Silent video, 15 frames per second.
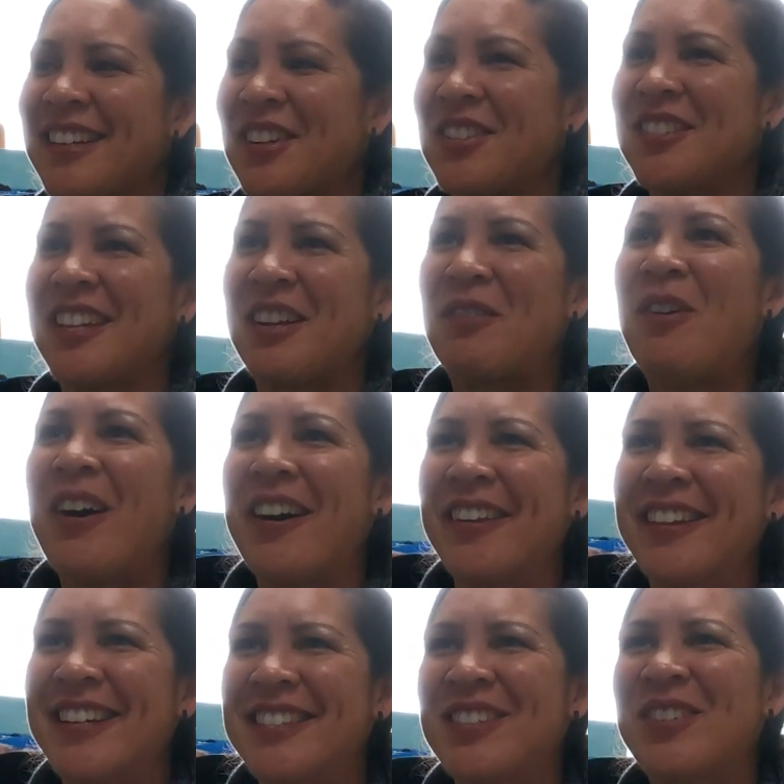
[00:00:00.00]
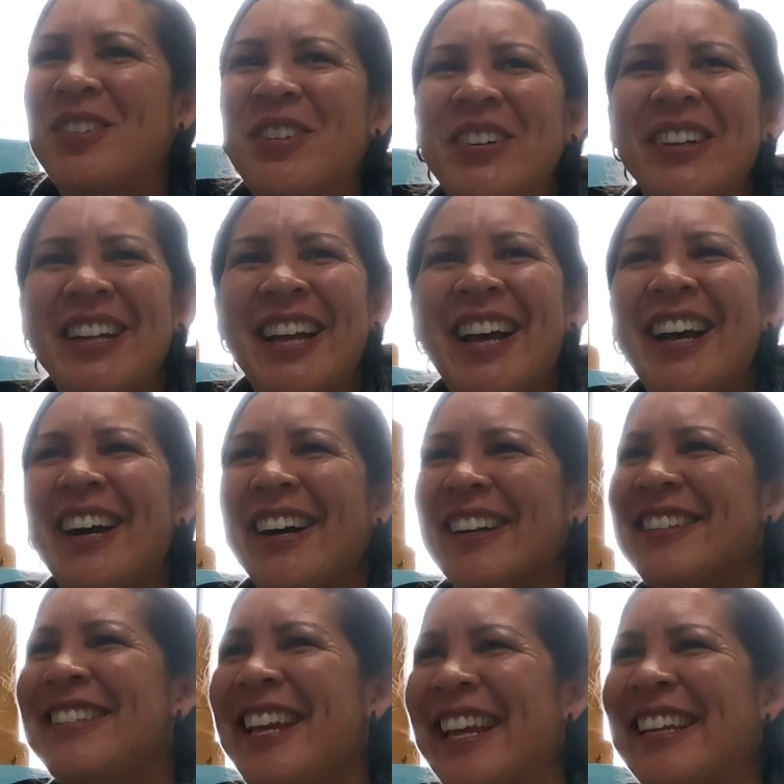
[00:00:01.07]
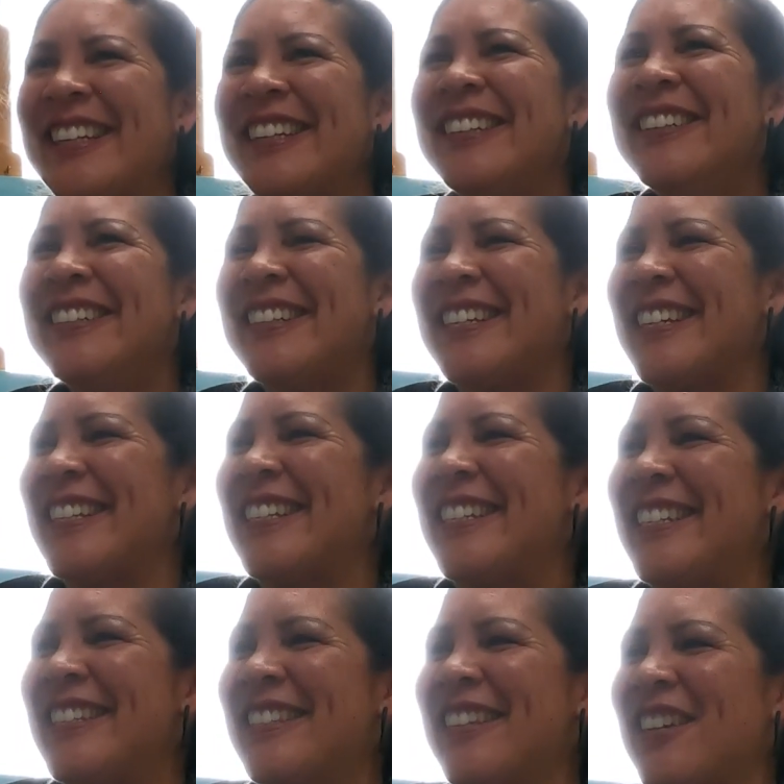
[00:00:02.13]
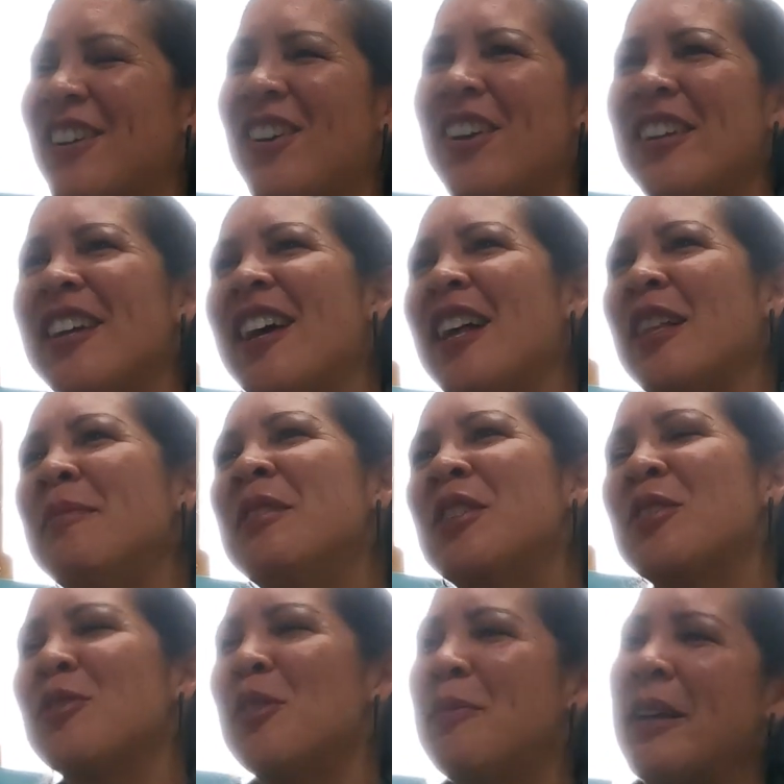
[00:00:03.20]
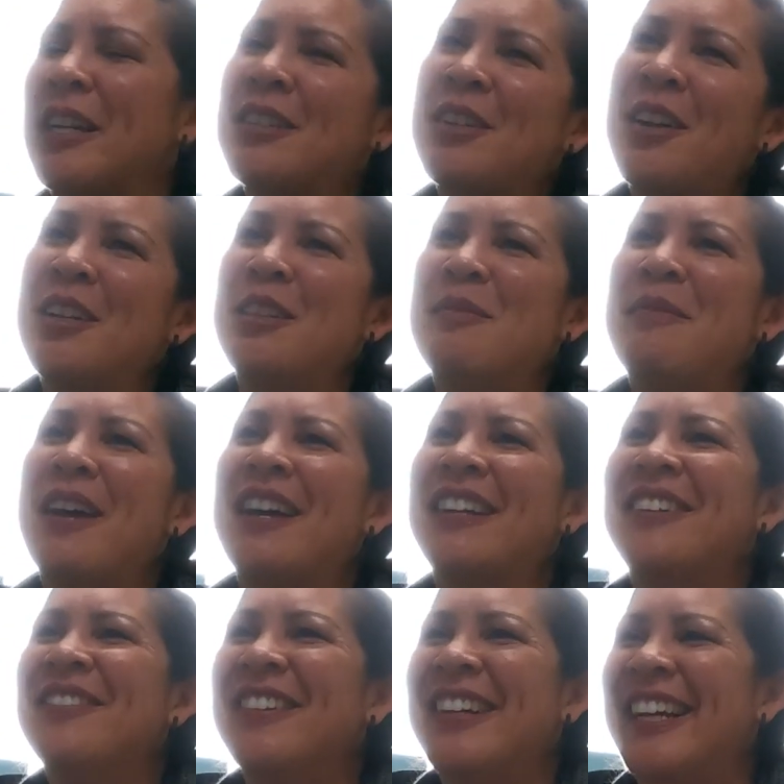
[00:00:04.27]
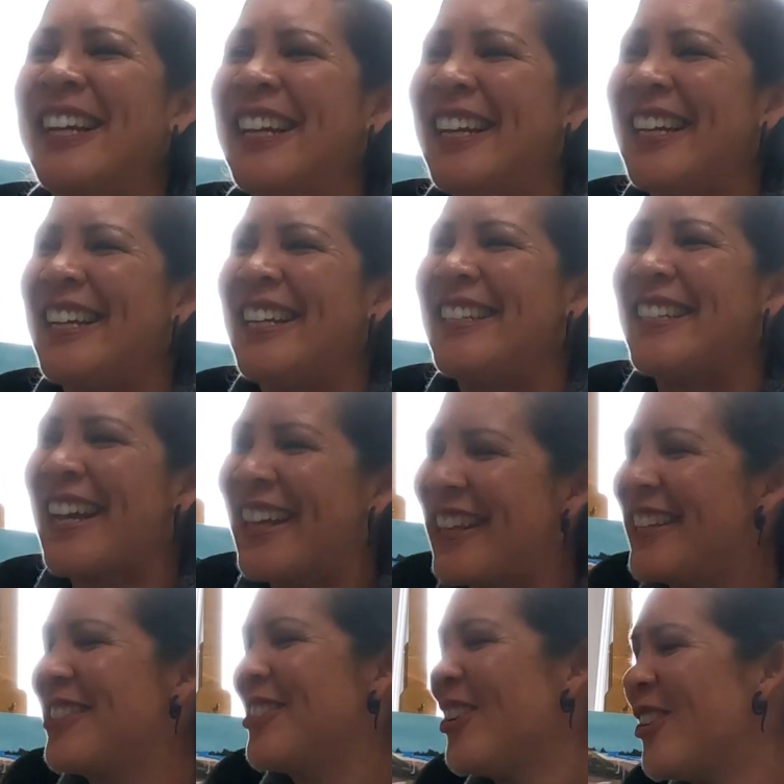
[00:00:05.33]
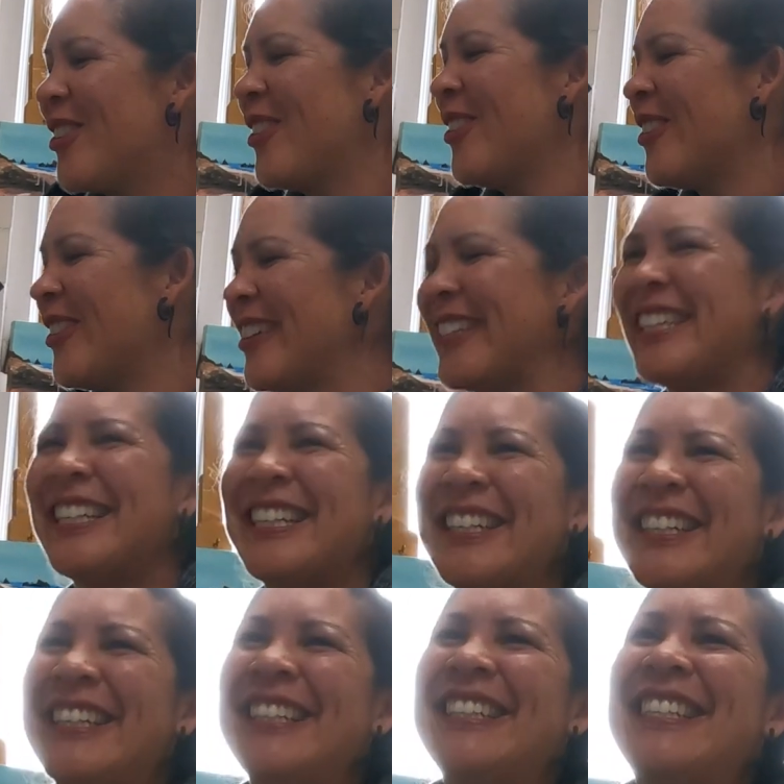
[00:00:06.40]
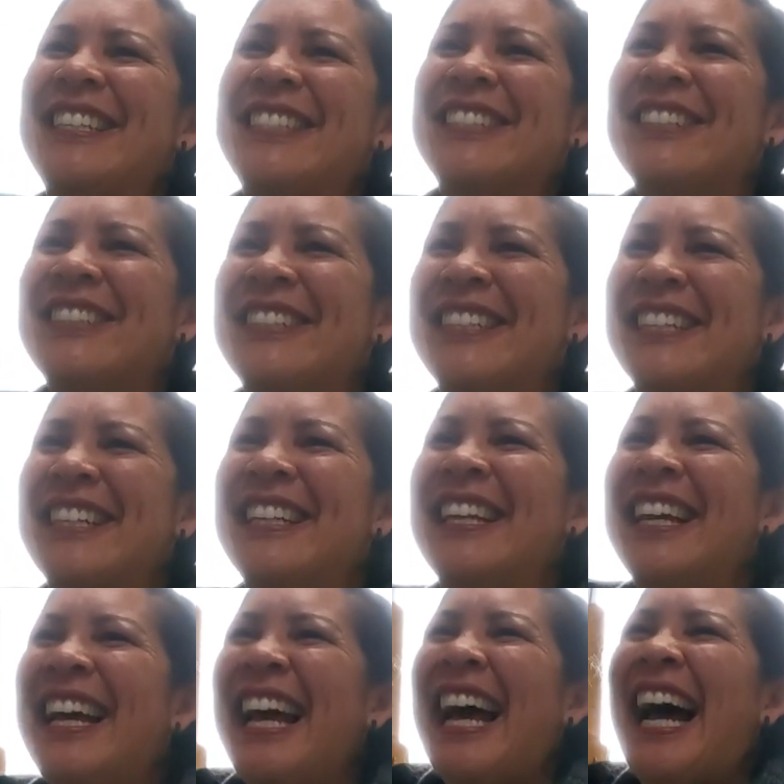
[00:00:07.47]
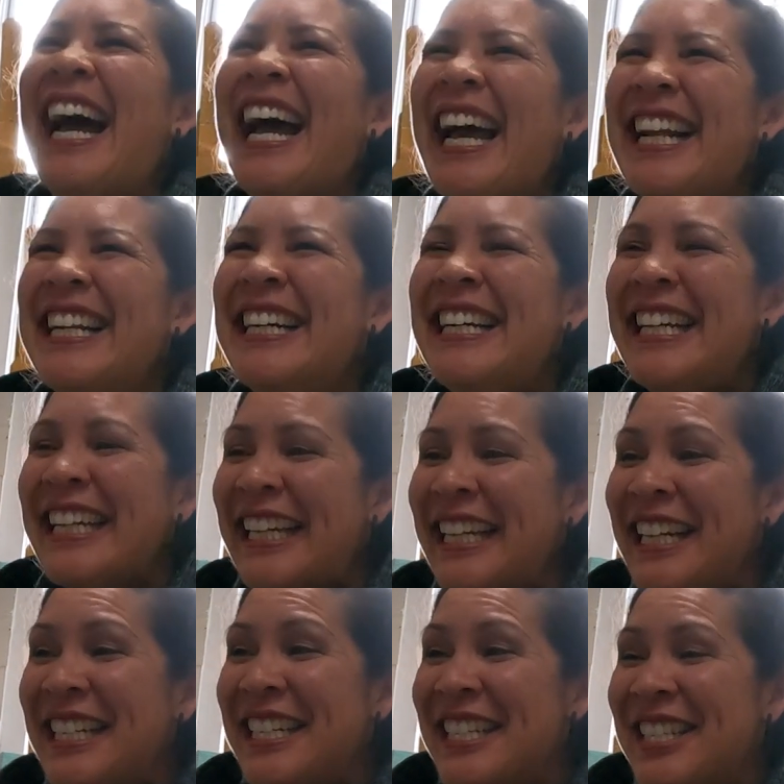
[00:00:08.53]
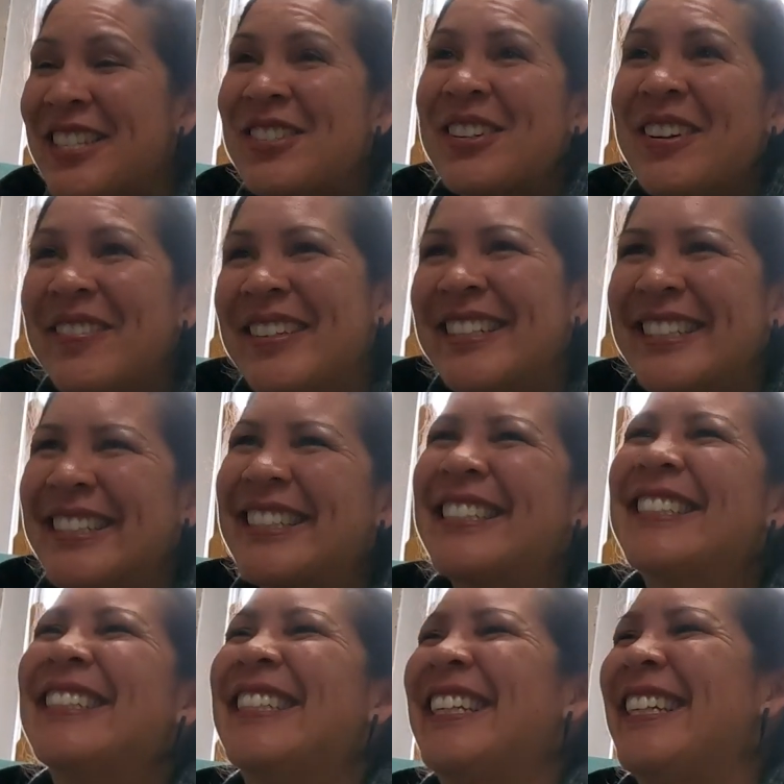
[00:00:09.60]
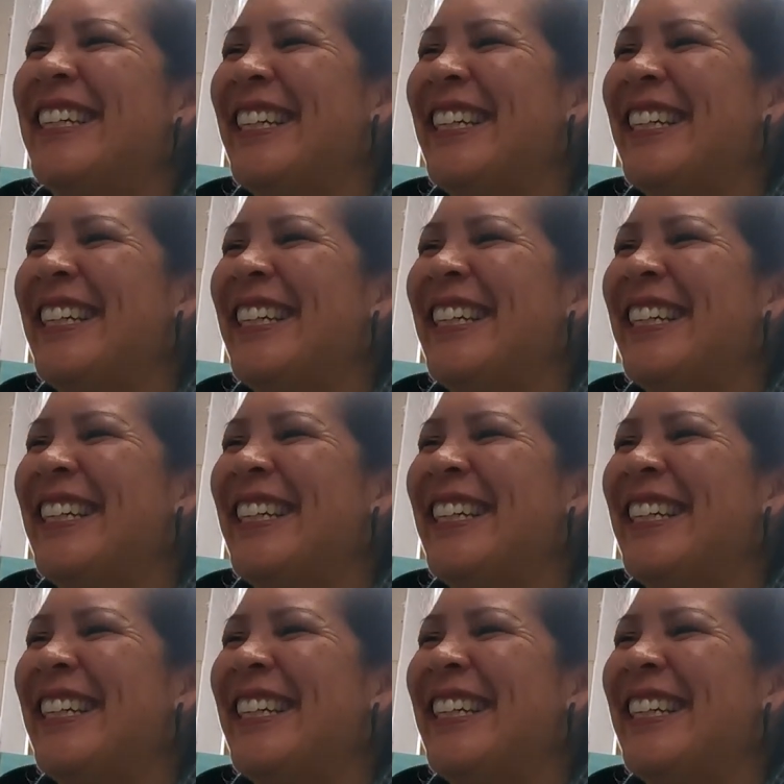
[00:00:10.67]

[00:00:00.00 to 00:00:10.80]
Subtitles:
I was like, wow, that's cool. I'll take you. And he's like, oh yeah, let me just throw my guitar in the back. I'm like, yeah, that's so cool, you know, and he started it. Can I just strum it a little?